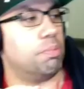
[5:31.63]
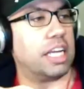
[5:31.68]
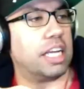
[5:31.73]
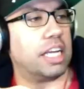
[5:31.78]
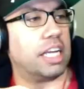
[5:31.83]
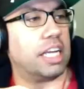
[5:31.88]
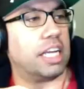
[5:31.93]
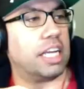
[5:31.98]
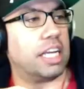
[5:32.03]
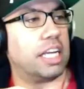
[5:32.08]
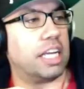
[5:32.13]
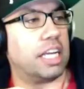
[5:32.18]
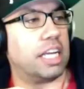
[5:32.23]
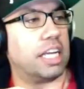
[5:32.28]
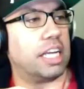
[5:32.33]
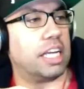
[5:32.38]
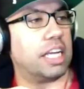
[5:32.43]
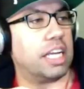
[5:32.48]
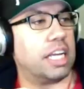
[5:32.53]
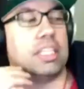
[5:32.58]
thing. Speaking of
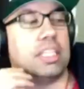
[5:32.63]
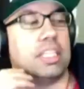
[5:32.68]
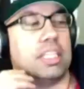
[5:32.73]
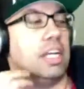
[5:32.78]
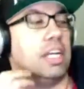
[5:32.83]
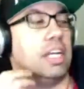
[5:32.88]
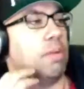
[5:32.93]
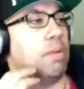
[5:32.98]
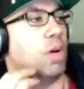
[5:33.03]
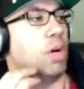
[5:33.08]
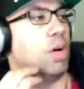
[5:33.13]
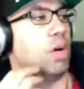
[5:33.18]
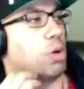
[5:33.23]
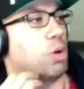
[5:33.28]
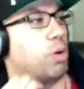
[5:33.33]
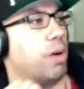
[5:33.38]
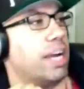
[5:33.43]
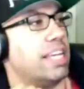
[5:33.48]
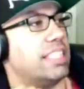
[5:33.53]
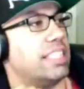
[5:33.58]
uh, boozing it up and
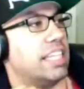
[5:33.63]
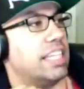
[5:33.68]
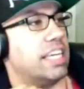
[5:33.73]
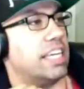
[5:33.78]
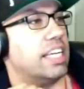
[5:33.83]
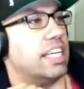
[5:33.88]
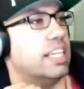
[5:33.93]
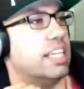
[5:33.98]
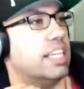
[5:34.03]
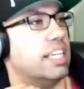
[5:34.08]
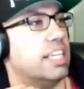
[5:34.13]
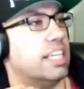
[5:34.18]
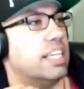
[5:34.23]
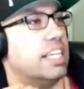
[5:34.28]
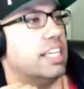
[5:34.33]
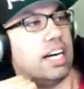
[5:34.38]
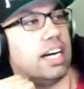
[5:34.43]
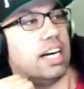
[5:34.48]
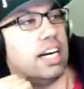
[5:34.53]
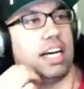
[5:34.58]
going crazy,
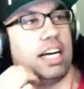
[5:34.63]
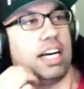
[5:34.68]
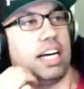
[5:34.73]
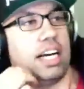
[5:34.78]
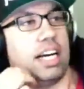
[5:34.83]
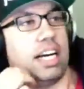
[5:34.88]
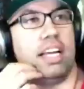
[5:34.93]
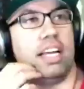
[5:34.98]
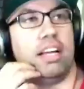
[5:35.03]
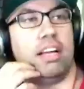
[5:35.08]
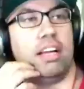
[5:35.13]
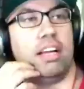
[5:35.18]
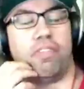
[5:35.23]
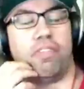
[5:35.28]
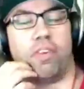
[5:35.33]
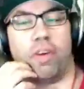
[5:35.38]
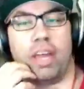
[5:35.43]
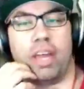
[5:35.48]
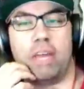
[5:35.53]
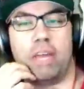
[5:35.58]
uh,
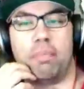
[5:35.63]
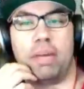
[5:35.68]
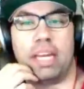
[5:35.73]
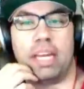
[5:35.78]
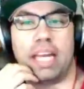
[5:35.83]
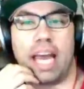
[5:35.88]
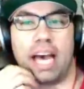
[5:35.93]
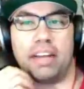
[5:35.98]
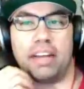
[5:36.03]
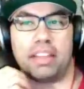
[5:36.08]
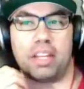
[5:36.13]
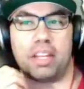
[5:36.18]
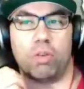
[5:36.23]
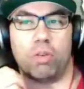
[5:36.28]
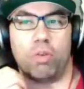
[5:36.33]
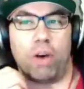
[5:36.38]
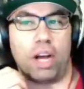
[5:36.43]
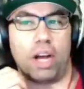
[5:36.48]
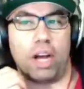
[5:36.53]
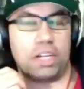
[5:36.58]
if for anybody out
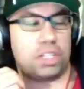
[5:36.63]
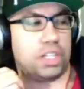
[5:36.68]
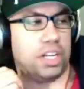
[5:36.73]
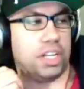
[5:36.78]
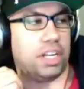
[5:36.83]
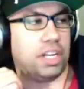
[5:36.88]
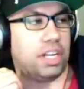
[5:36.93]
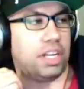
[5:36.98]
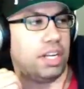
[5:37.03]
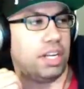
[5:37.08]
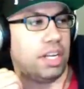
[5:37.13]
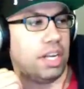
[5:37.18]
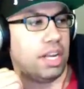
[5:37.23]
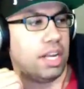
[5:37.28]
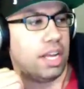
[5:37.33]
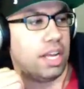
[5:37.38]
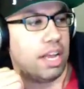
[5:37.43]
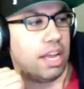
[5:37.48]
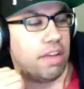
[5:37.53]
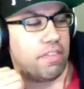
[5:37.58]
there watching,
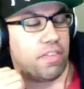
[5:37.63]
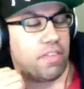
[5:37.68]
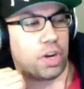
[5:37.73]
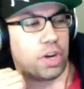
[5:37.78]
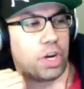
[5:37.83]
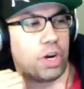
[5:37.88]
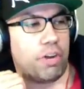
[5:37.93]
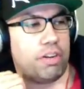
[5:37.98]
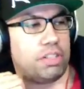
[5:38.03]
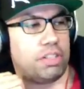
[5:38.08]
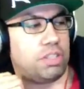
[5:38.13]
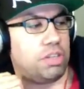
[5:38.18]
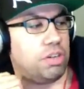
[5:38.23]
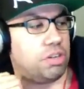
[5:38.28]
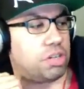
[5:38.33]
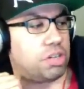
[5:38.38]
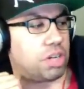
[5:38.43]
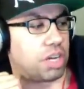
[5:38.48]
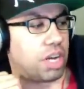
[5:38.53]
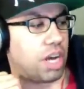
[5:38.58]
if you're going to
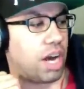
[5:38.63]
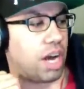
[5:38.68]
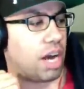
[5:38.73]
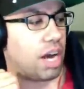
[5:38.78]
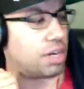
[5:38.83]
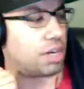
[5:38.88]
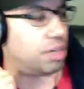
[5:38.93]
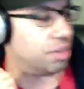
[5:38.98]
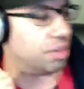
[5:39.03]
Chicago